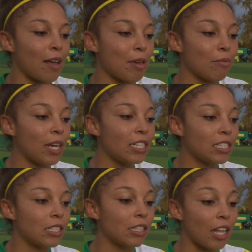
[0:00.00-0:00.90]
I mean, we
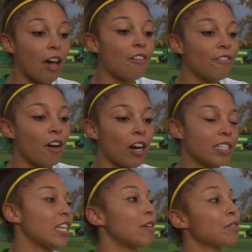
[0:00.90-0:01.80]
love our
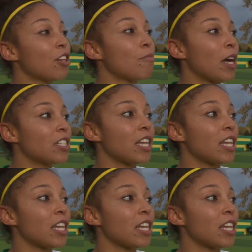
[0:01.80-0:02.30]
team so much,